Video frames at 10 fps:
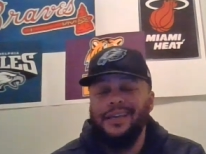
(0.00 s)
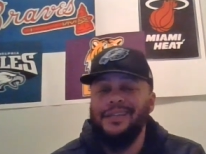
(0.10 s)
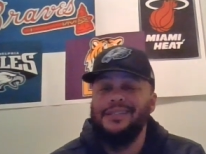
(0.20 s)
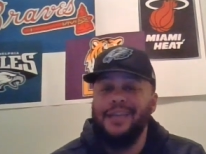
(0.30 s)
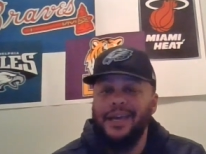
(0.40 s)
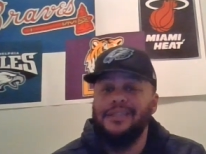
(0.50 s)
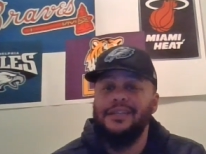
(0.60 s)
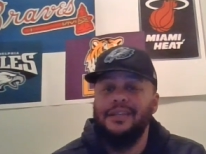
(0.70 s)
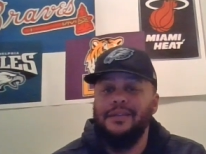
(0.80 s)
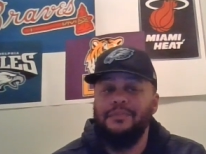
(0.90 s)
He's
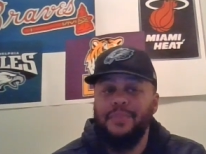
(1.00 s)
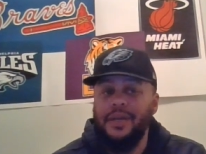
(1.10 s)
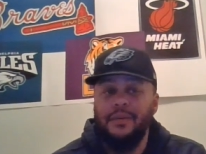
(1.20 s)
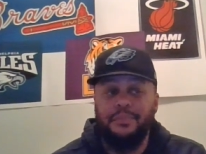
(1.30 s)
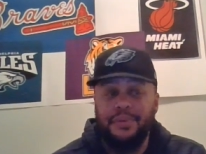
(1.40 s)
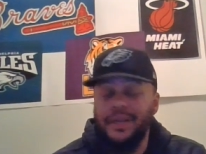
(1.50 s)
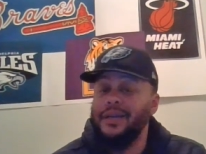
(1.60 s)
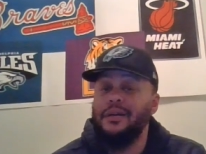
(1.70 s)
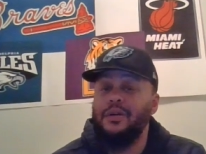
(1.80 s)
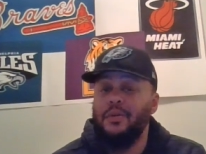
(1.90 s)
actually been a pretty
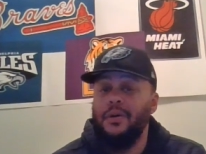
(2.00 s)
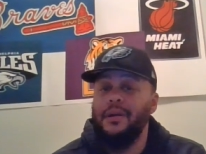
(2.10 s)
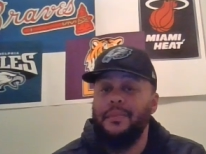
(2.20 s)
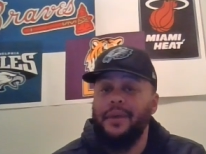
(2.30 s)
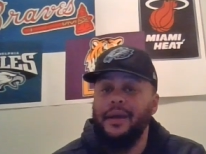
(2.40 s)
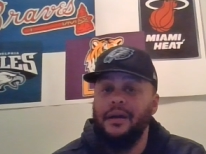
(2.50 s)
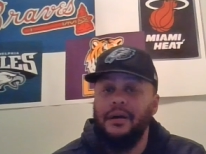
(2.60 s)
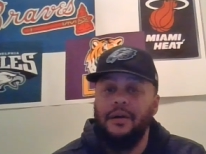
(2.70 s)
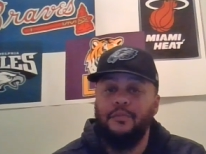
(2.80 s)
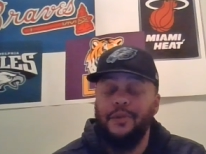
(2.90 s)
good quarterback,
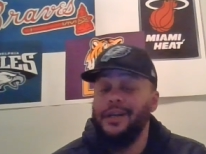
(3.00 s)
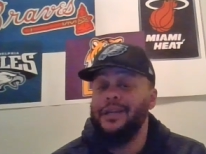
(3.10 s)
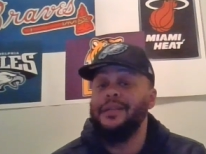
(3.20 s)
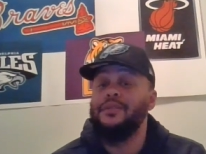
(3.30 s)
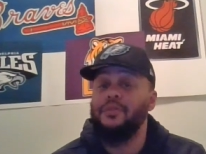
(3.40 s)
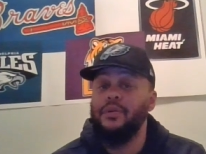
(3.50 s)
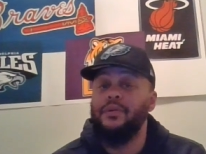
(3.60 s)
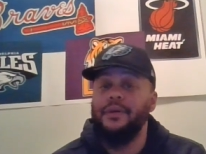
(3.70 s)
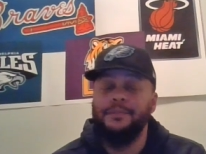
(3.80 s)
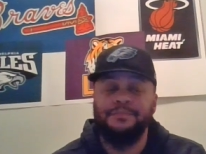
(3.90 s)
um, running and
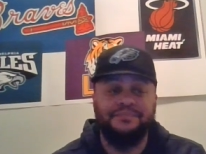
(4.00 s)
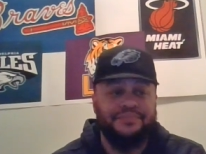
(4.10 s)
throwing.